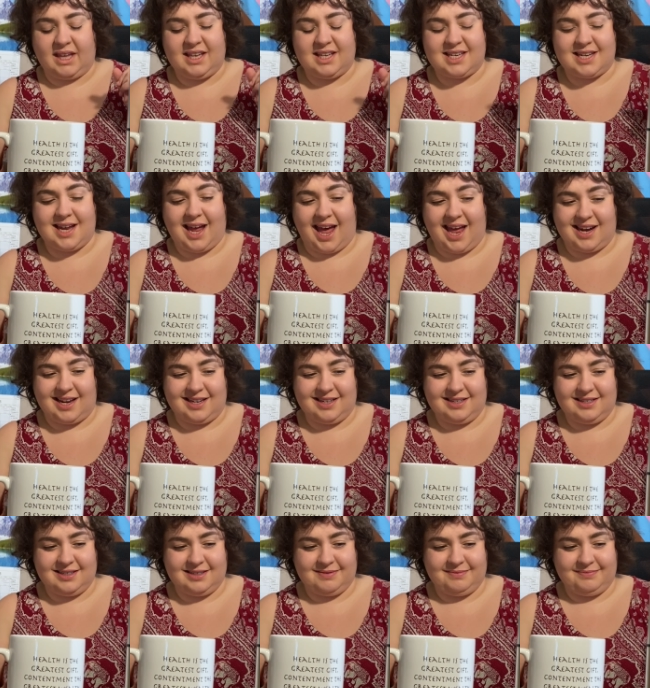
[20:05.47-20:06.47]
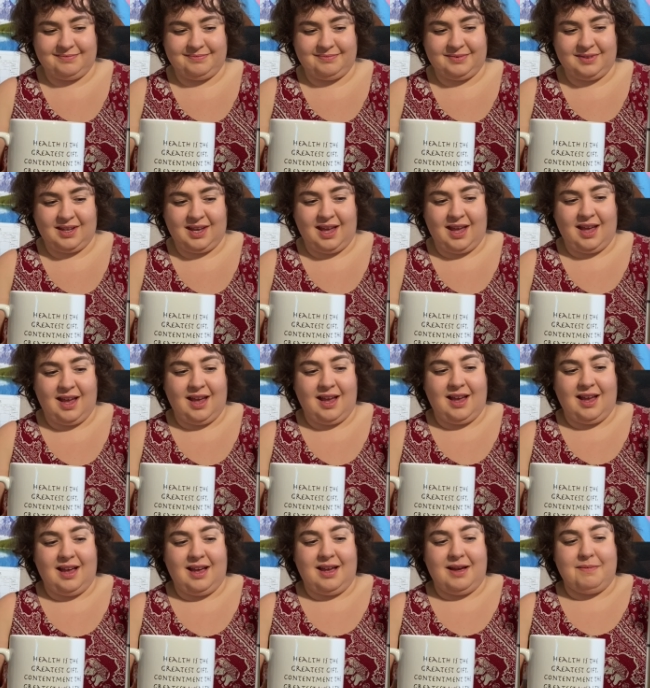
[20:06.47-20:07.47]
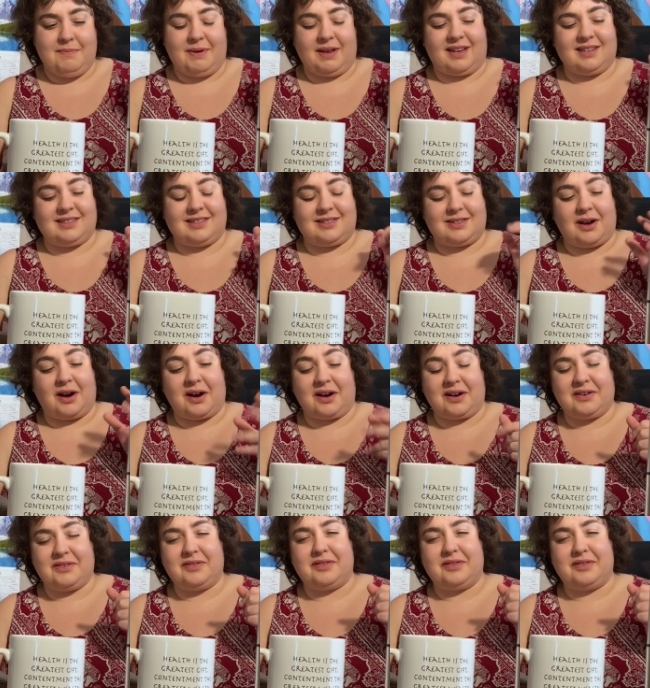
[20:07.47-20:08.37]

to edit because it's hard